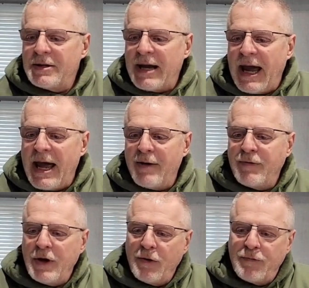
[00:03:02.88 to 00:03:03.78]
to have,
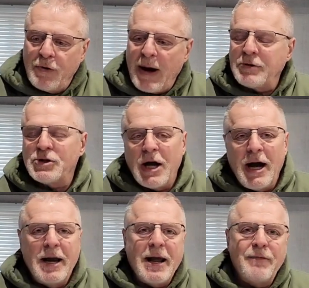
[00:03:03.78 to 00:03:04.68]
you know, if you're
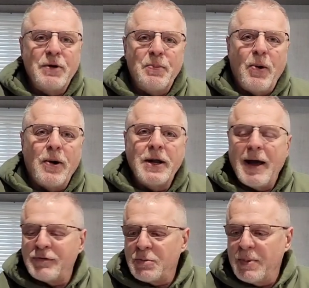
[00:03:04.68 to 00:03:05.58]
outside having a party,
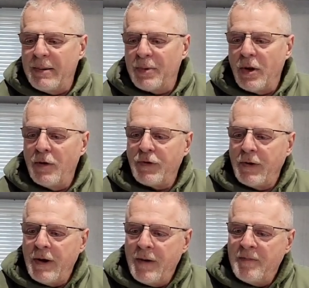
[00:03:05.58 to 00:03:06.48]
have some people
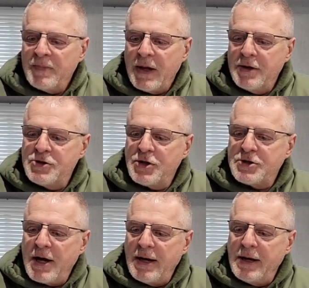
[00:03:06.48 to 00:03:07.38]
over, it's just
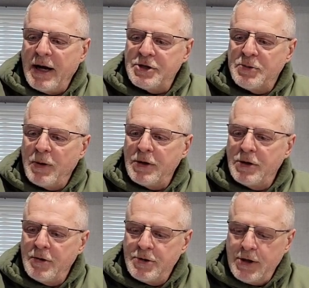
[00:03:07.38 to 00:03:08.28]
kind of nice. And what you
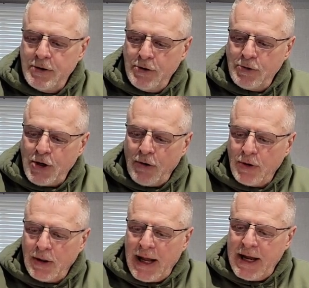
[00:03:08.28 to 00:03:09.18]
do is you, you turn the
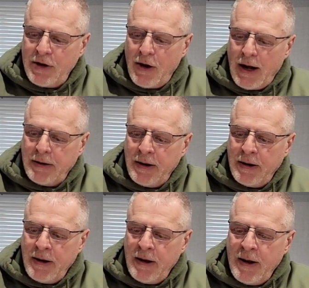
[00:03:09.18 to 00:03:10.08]
light on,
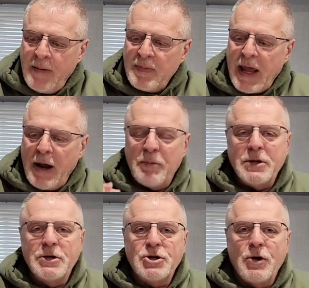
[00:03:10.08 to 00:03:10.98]
and when
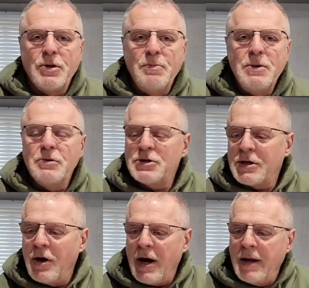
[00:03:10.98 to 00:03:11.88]
you turn the music
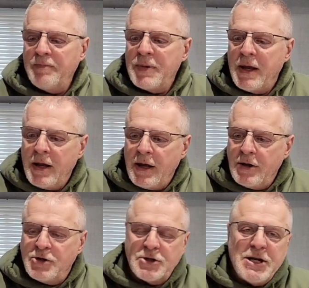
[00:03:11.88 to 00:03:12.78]
on, you
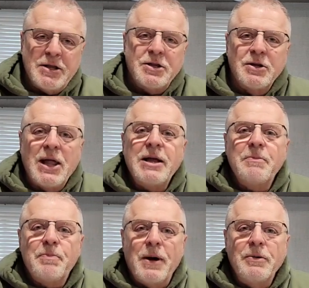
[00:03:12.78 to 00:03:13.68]
just hit the
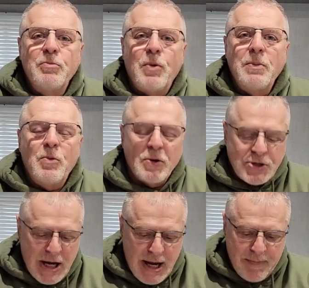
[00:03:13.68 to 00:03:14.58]
light button one more
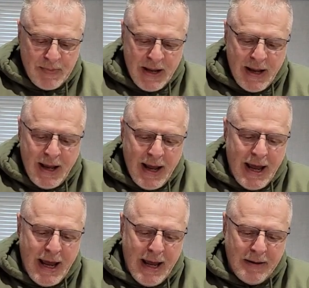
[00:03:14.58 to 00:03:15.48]
time,
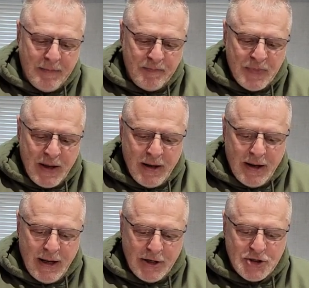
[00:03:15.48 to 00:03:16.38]
and
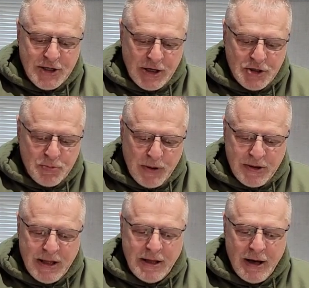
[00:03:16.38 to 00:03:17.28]
it syncs with
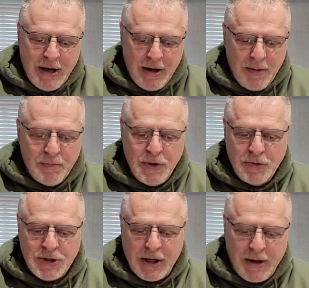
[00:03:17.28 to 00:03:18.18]
the uh,
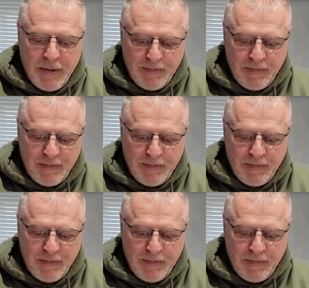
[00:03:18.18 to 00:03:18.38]
music.